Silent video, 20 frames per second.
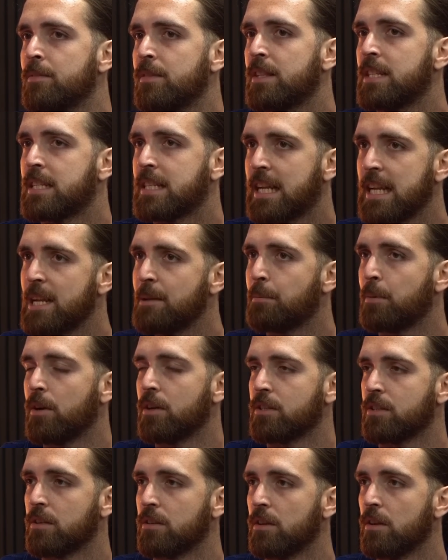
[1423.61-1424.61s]
the skinny
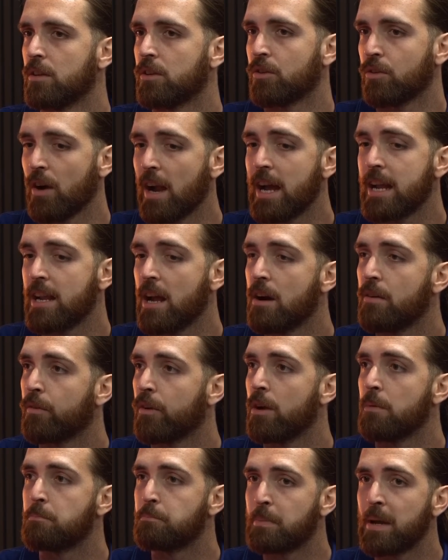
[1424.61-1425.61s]
person crying
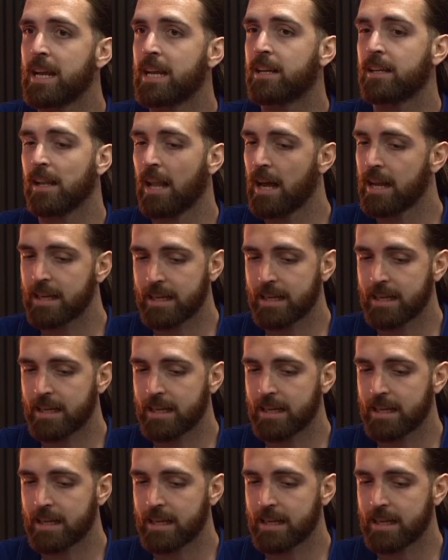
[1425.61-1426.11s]
over a big,